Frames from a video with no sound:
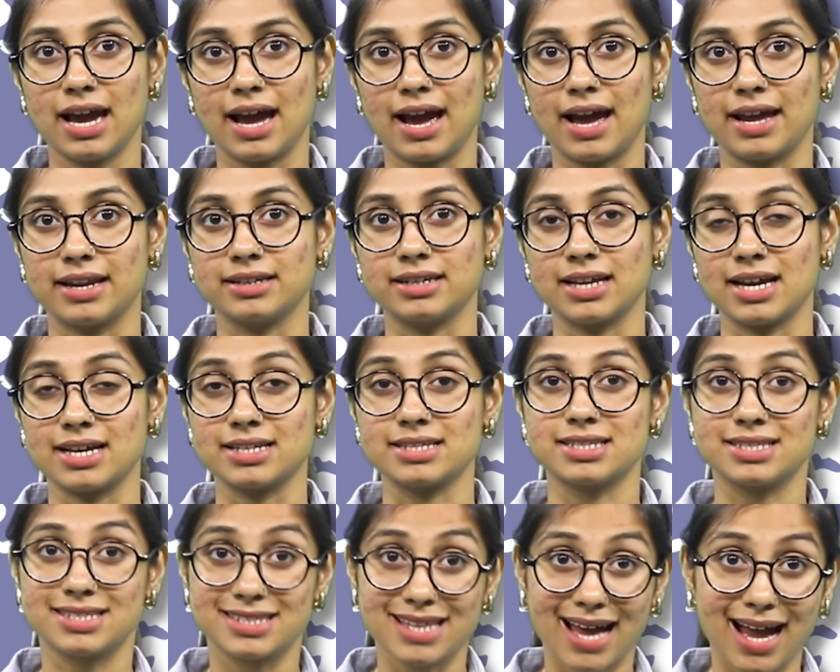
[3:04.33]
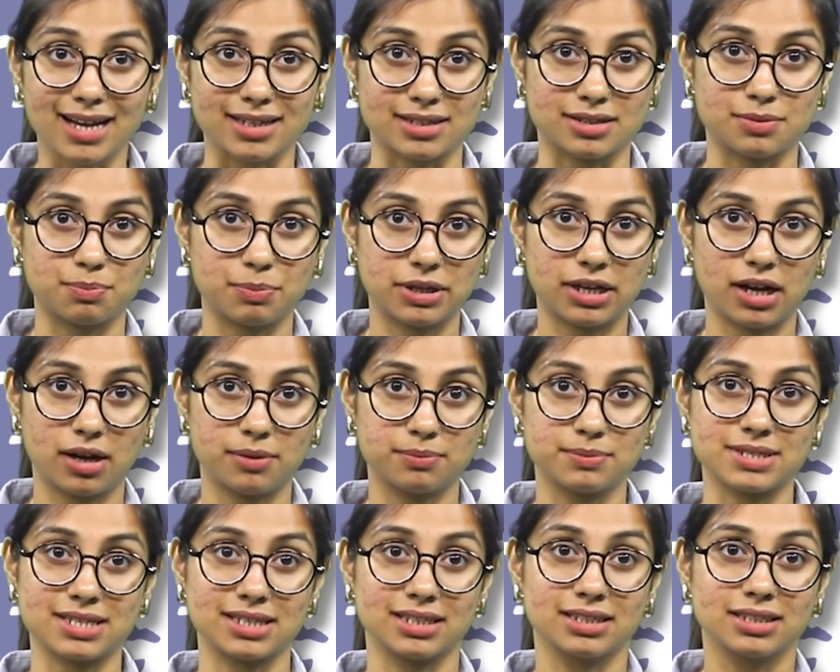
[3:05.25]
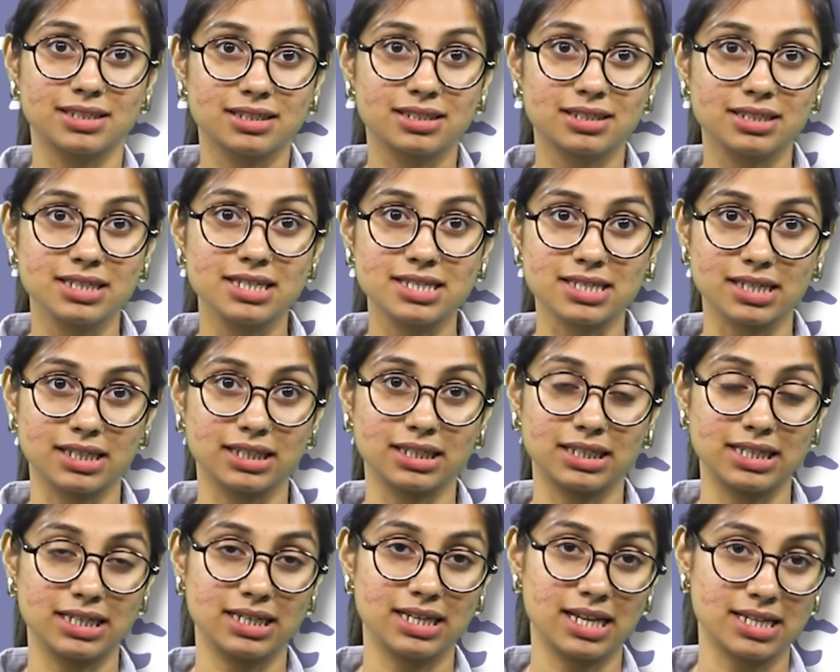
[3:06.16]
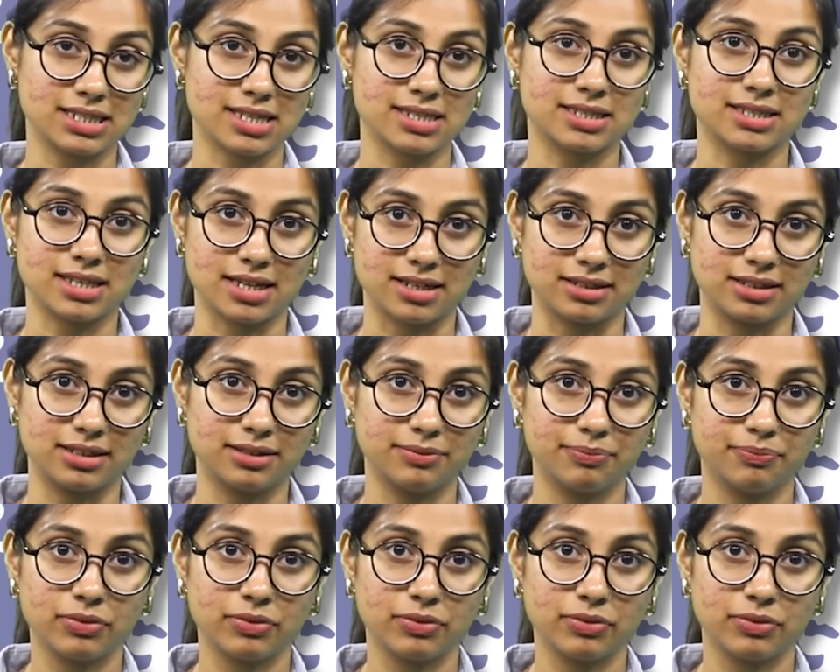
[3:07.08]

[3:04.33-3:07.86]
and as that becomes increasingly necessary.